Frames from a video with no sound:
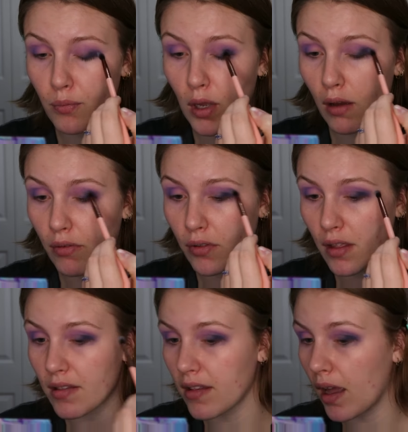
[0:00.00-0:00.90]

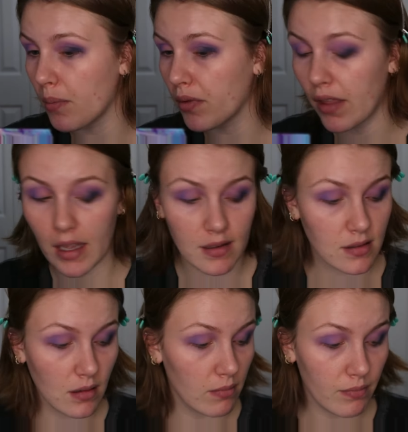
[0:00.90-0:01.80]
this up. Like,
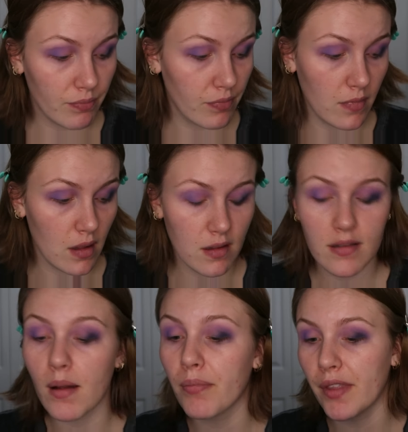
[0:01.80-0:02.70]

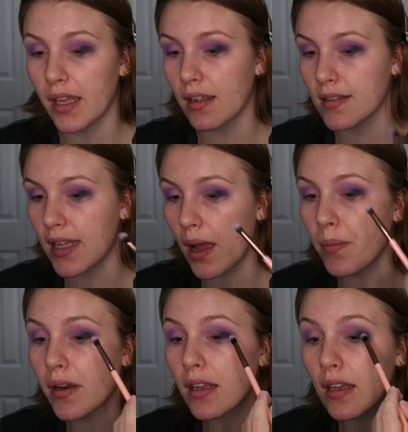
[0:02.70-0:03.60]
something is
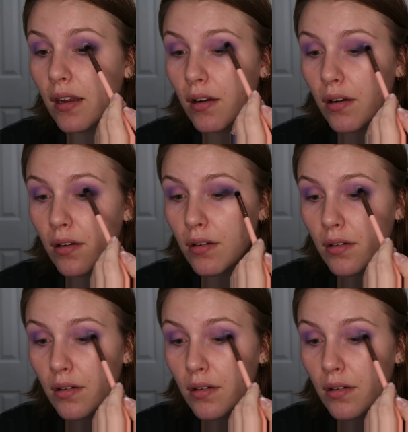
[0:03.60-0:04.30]
happening here.